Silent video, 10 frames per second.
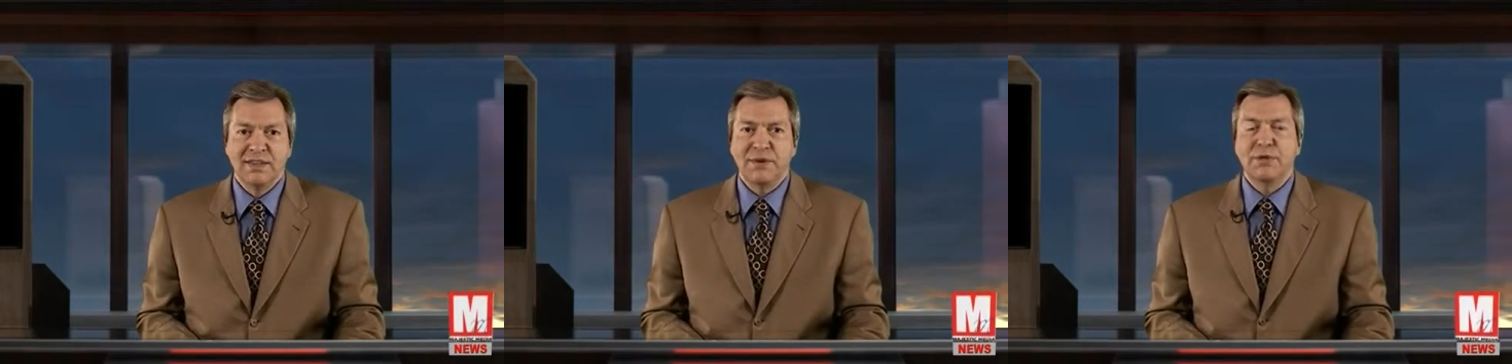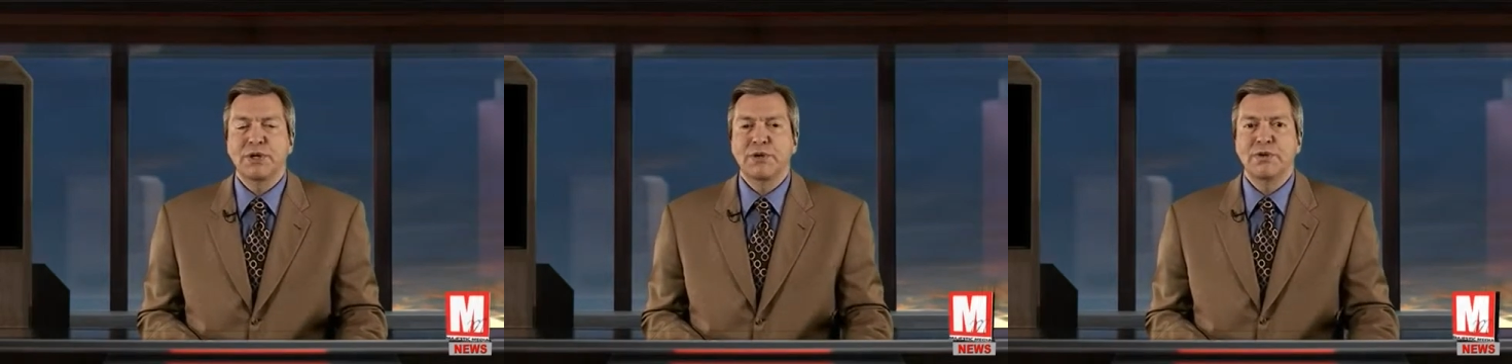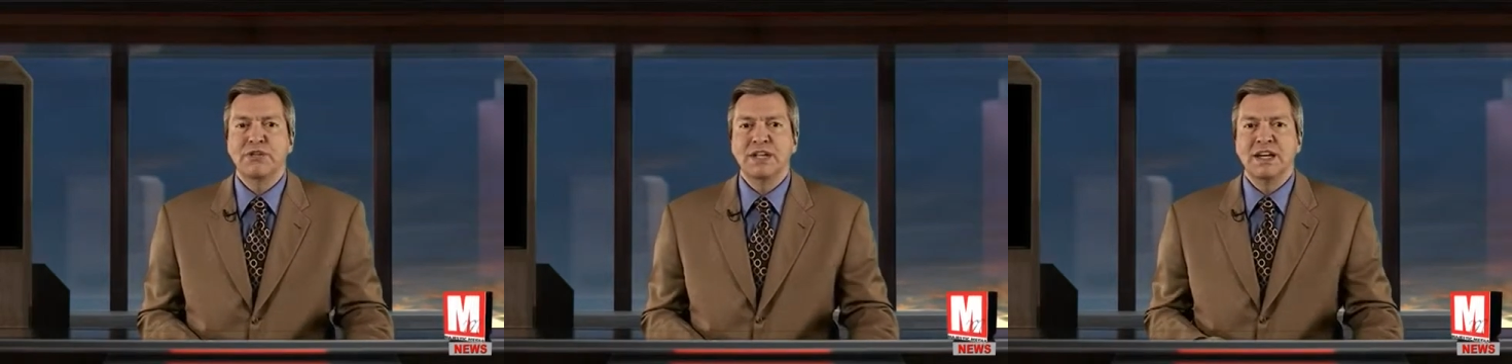They were
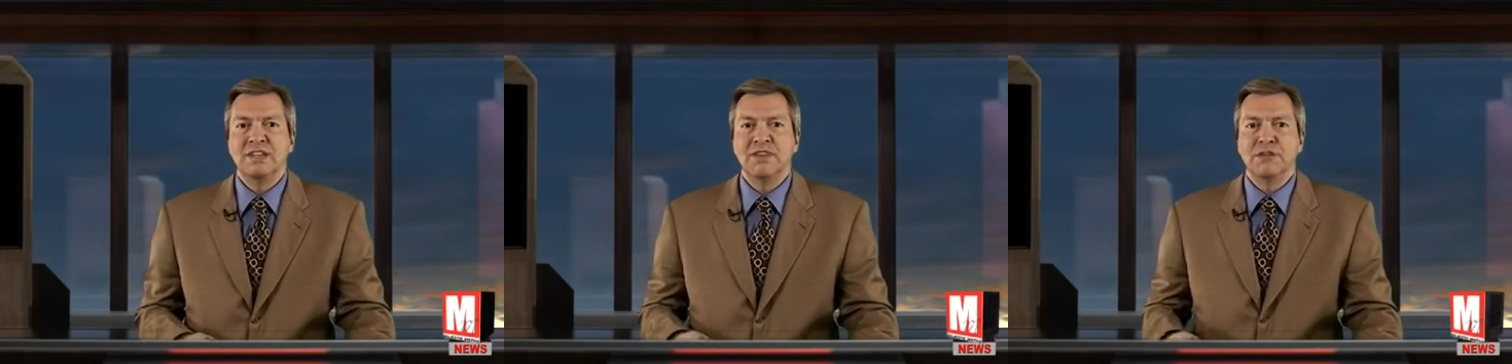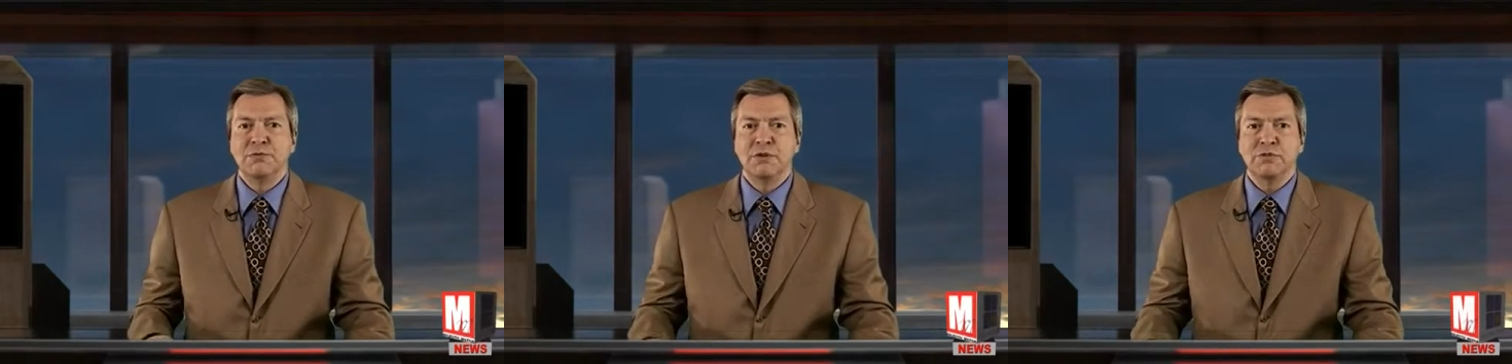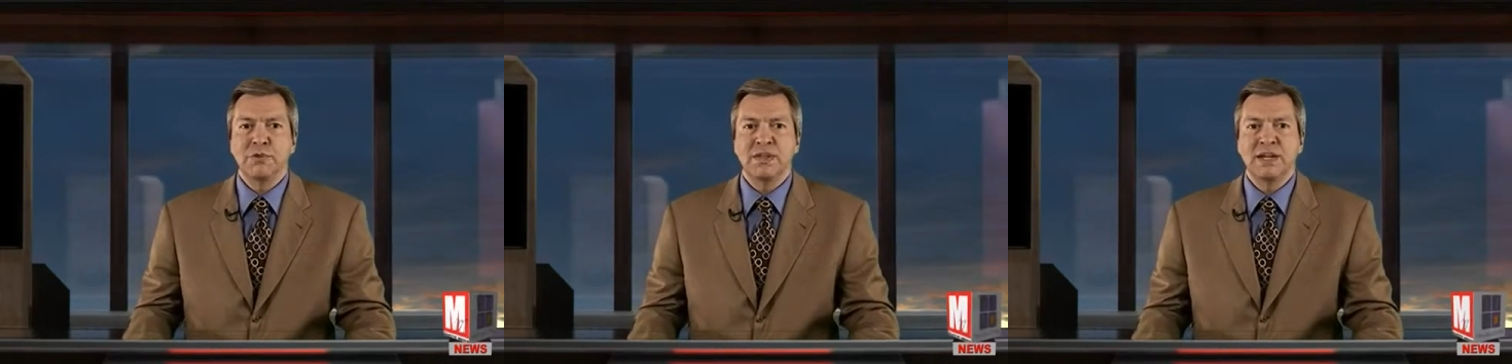encouraging
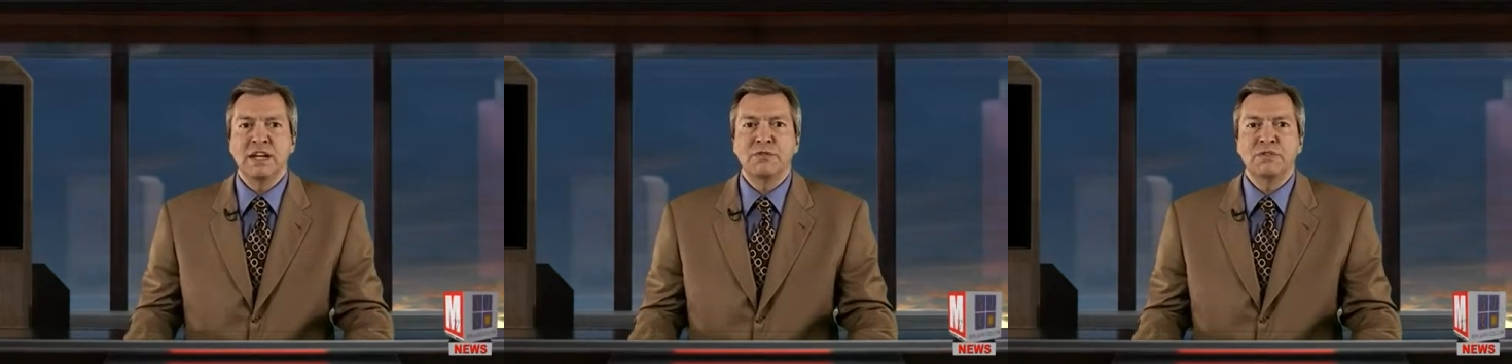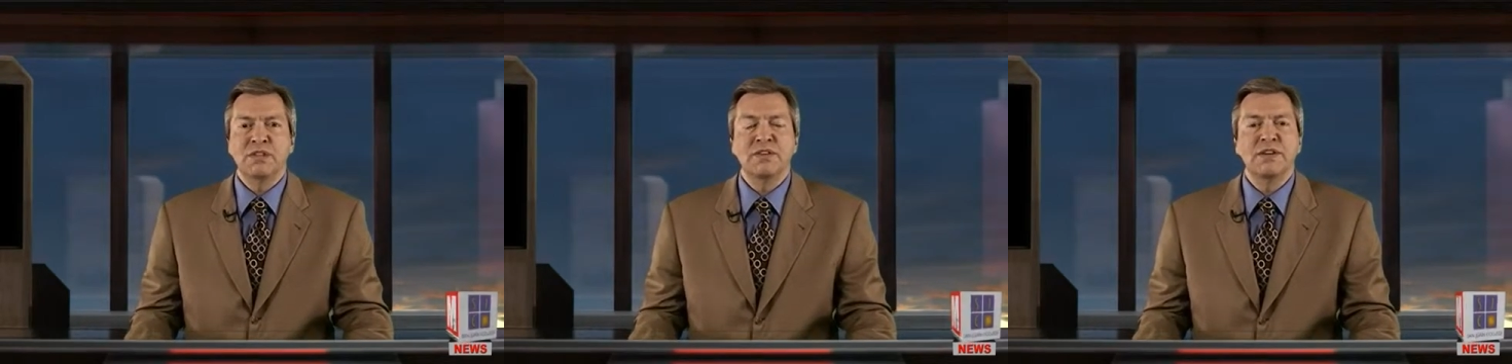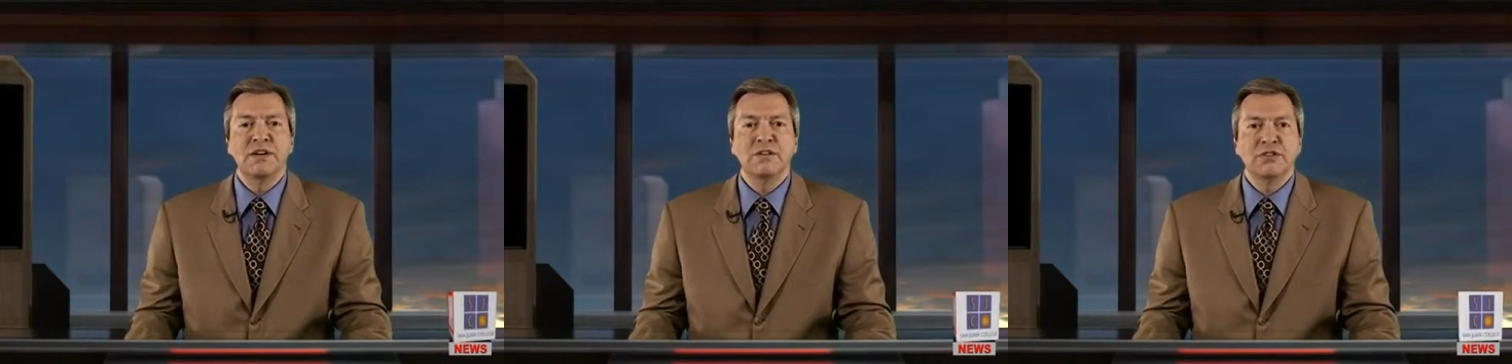individuals with an interest in
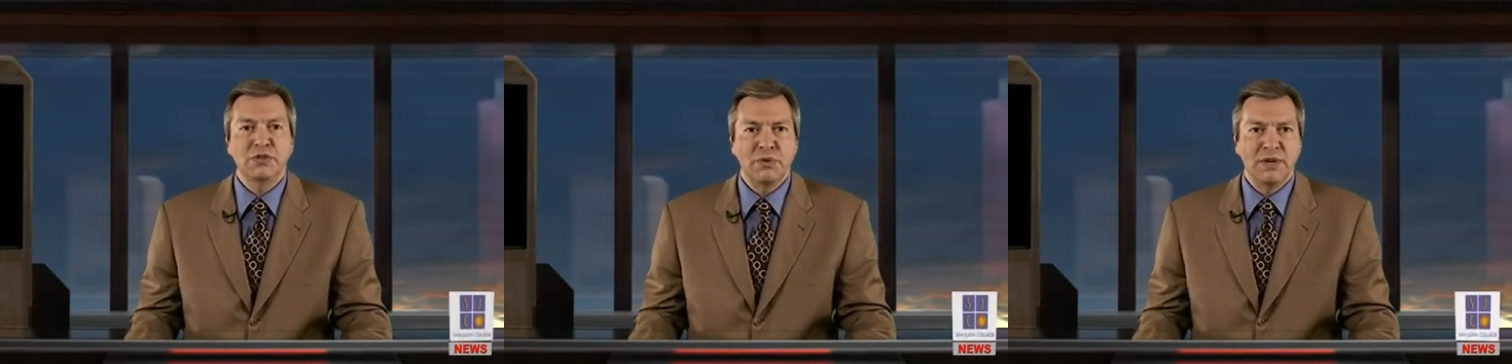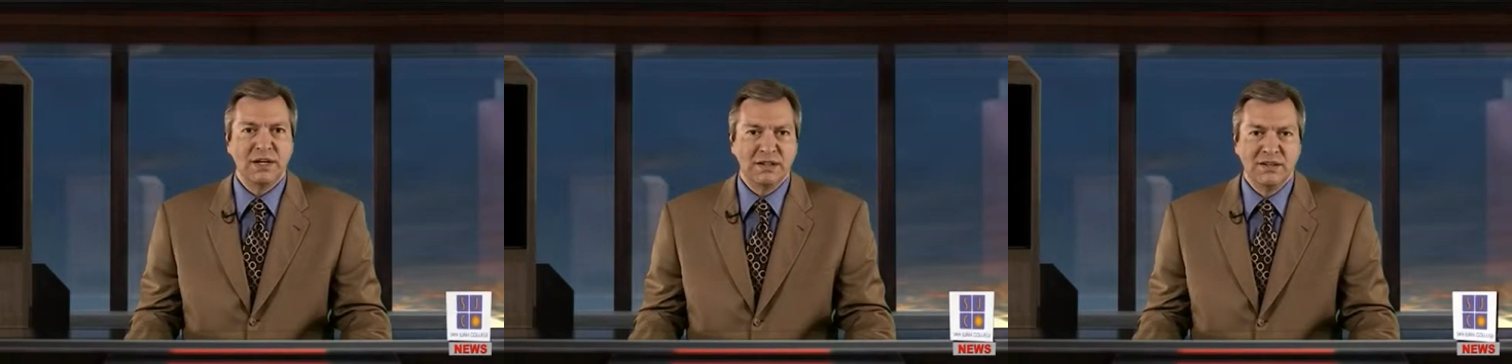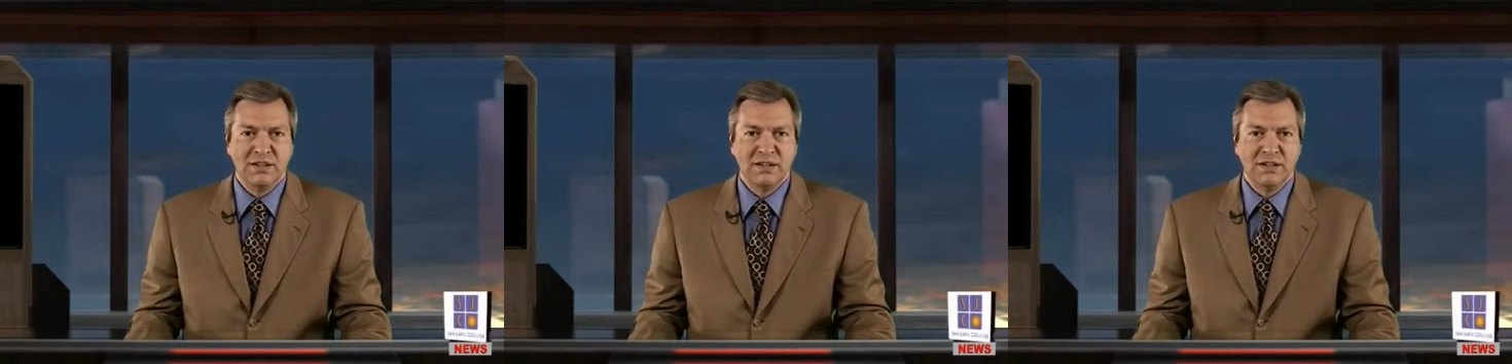theater to join.